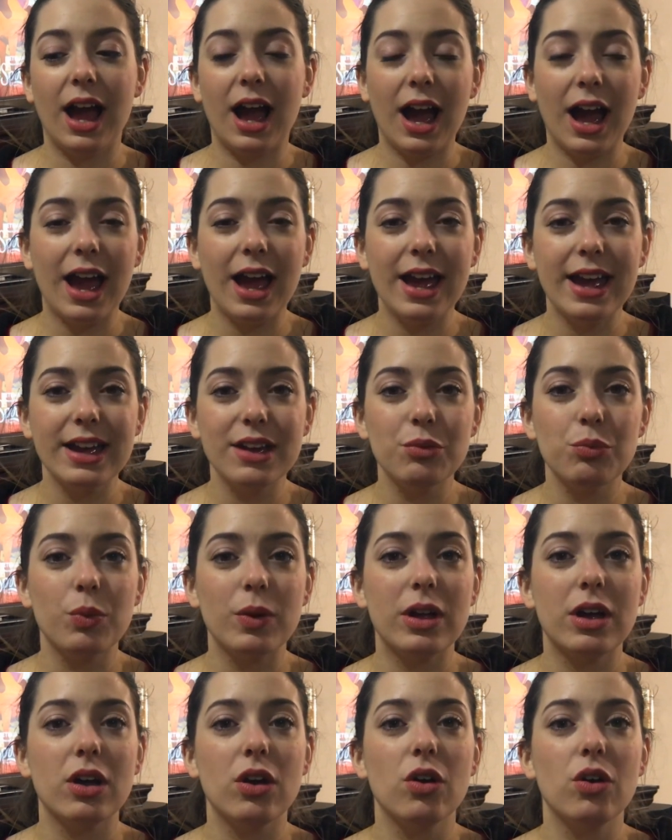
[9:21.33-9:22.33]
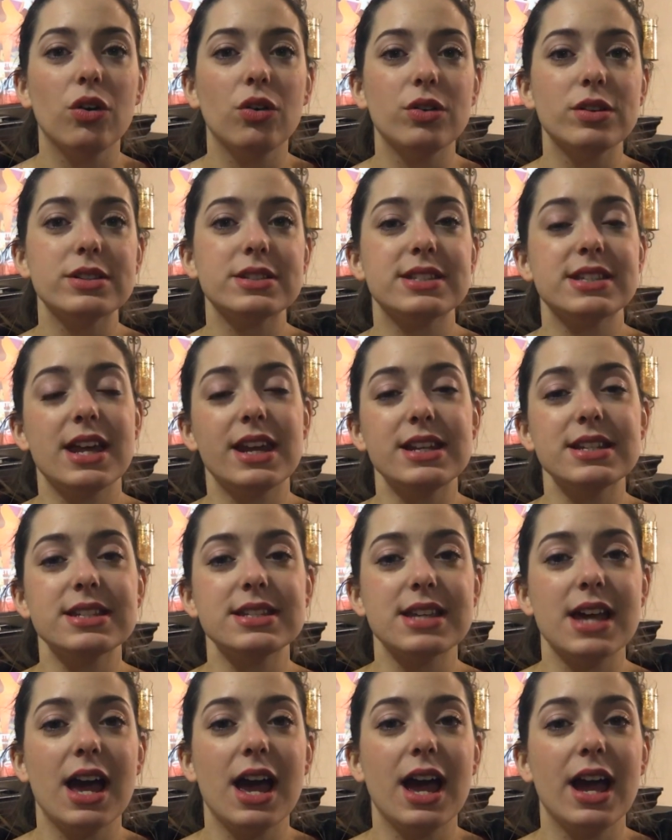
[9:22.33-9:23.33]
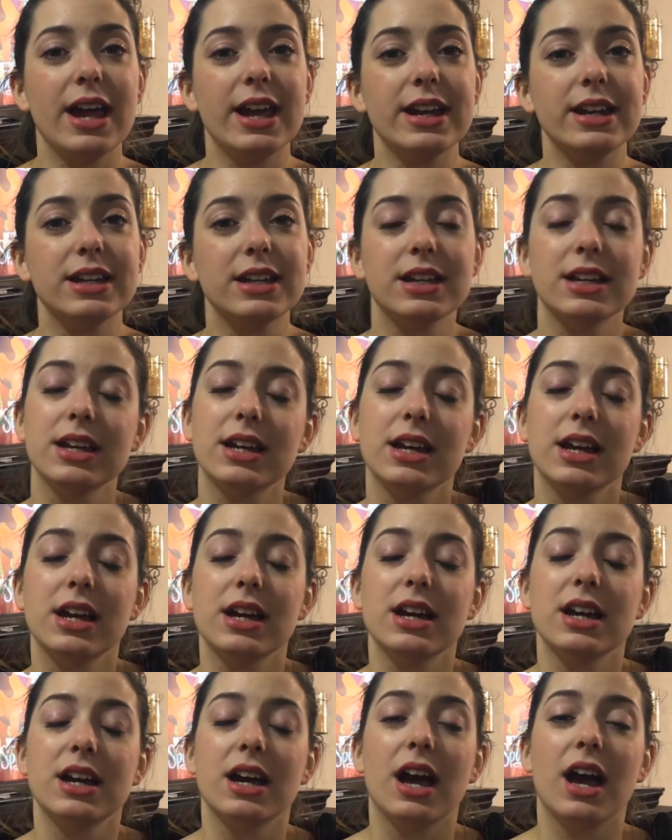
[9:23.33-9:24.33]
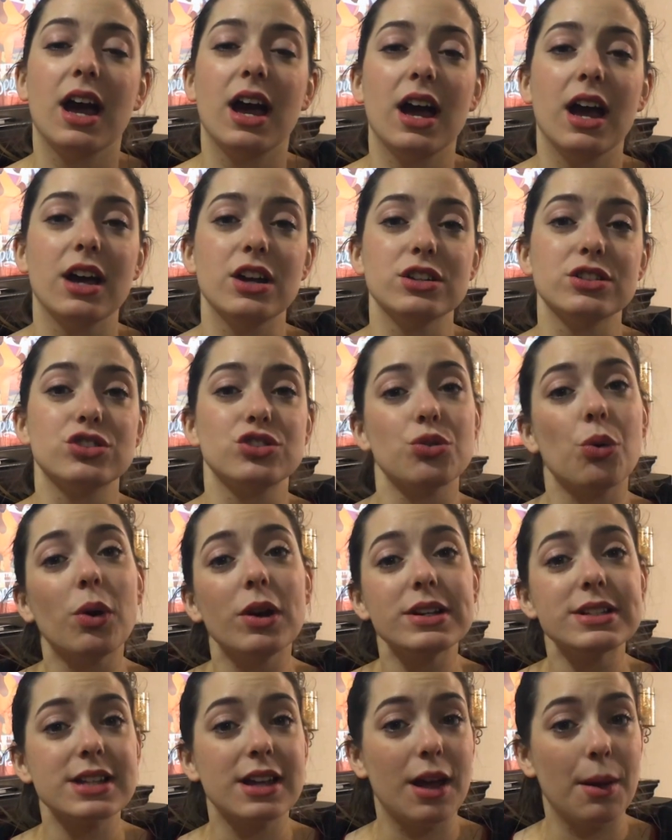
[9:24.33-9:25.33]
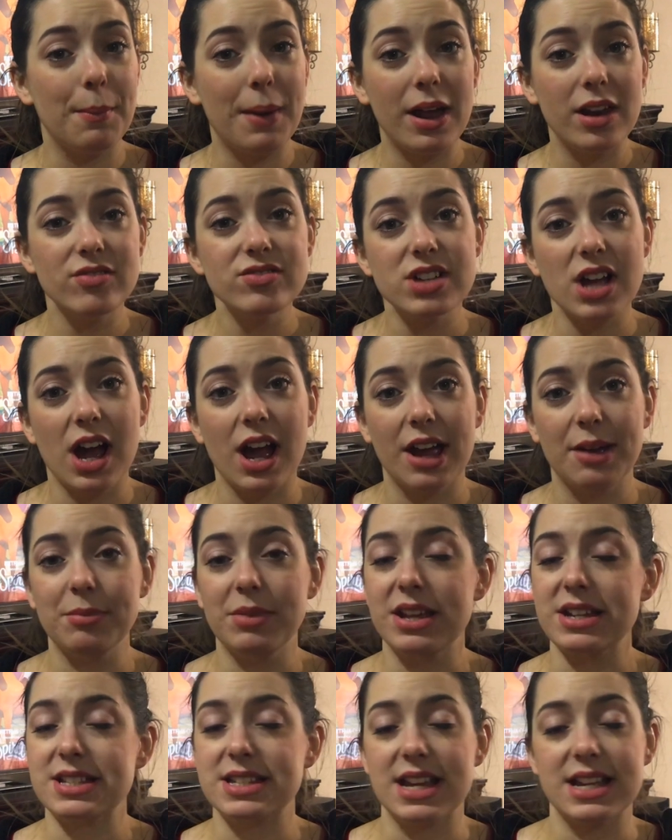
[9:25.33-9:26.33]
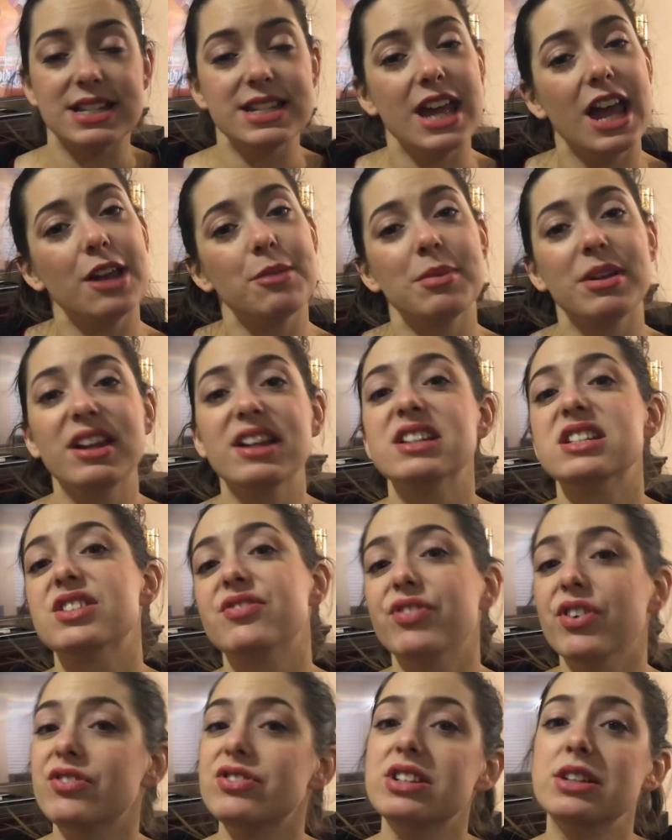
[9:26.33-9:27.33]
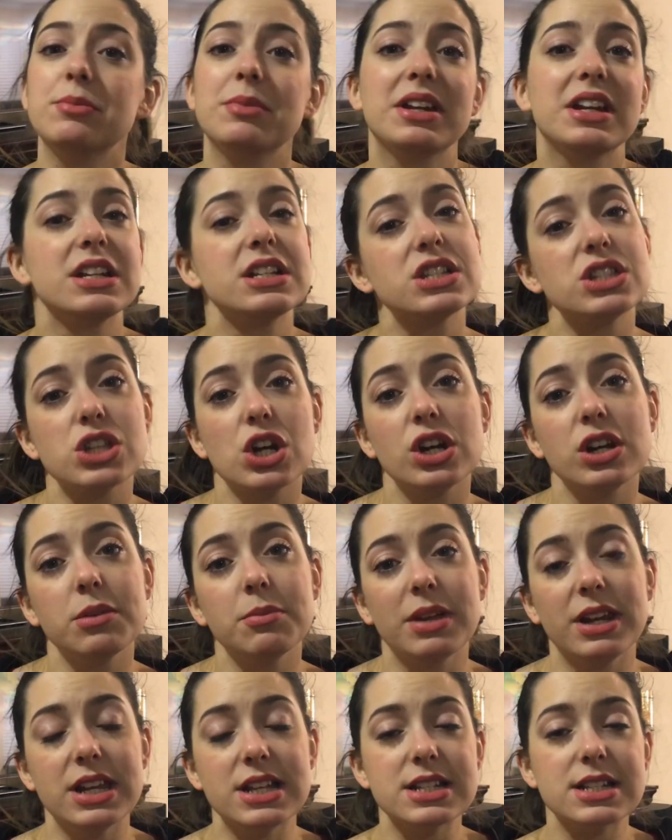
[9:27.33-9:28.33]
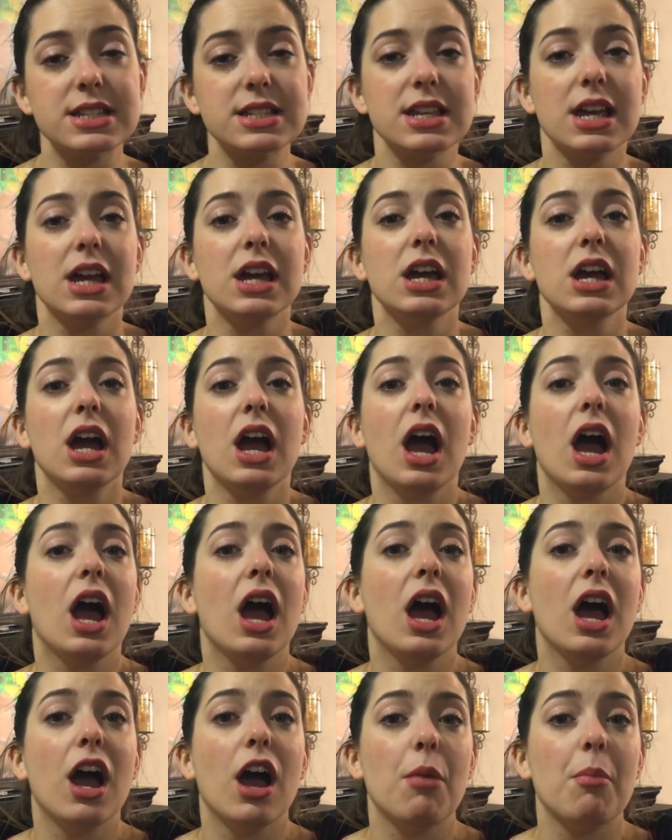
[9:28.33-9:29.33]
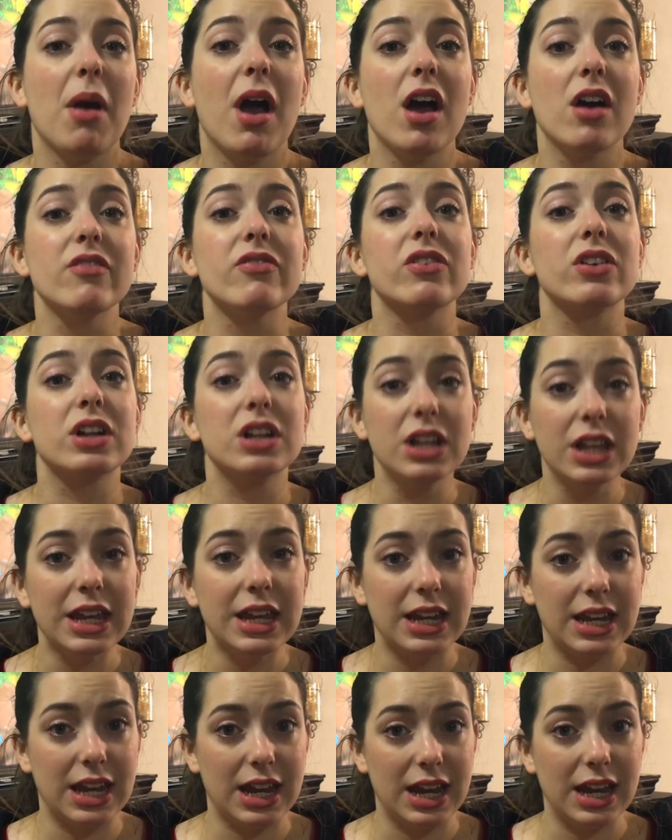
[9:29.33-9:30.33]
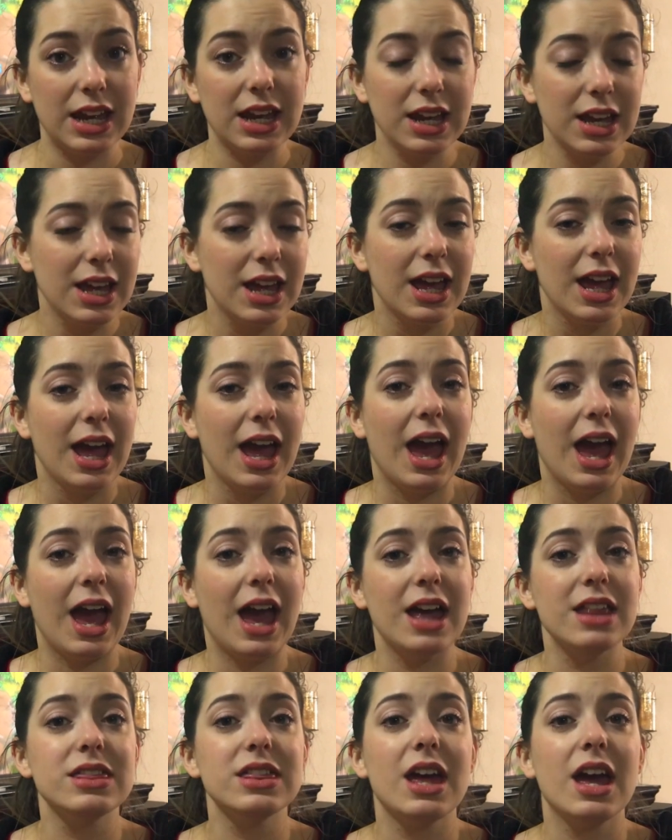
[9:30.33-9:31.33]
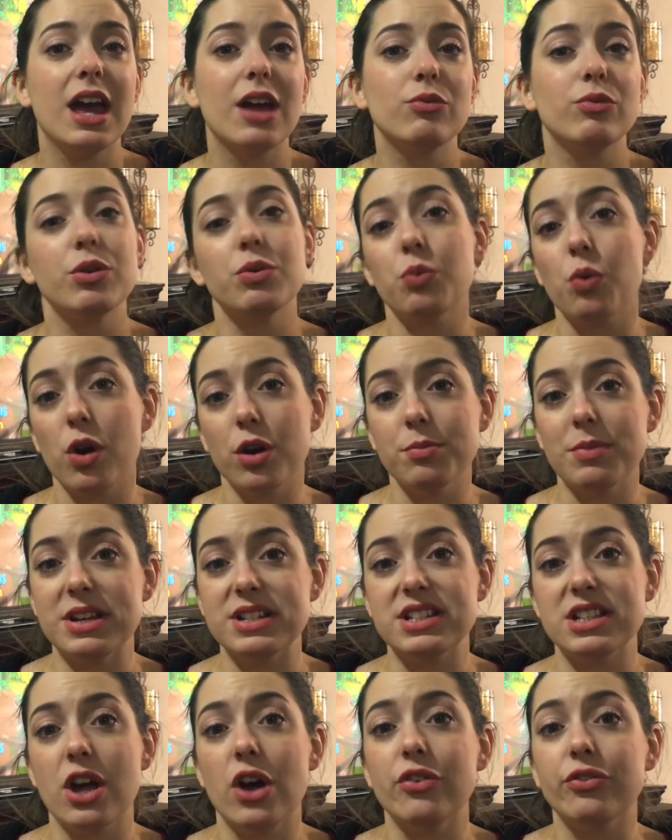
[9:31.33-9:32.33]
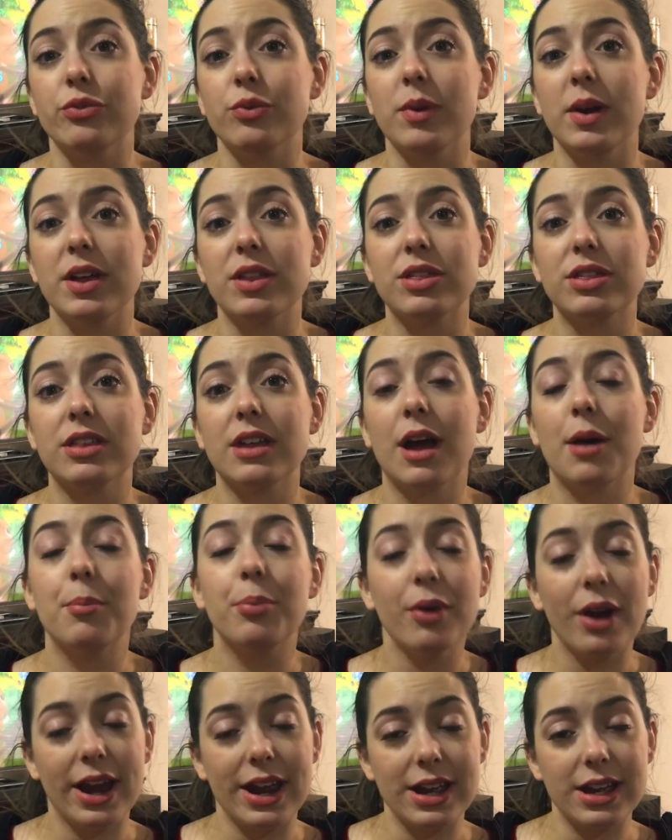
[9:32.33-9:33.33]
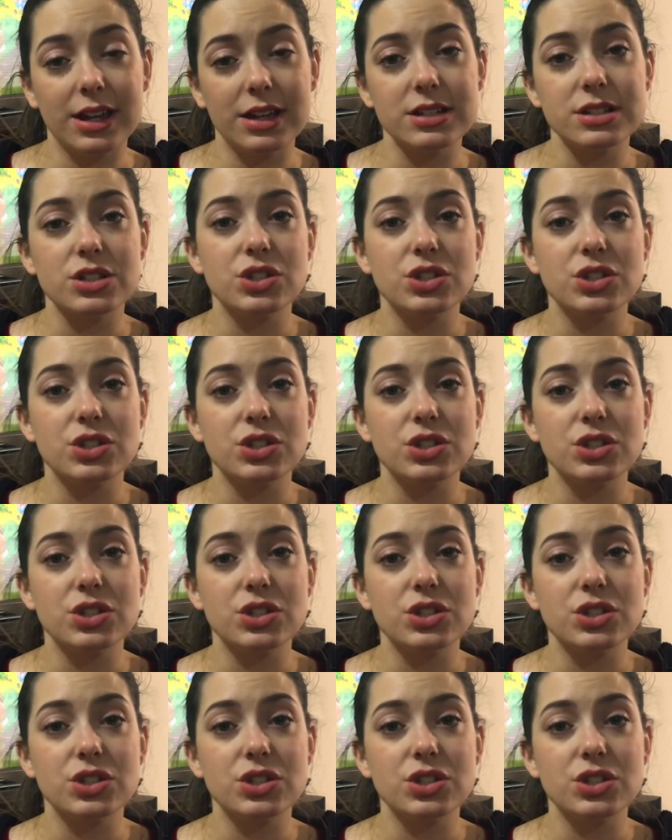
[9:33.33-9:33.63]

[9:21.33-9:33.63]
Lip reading: I will set aside a short amount of time, like say 10 minutes, 15 minutes, 30 minutes of cleaning, and then reward myself with a break.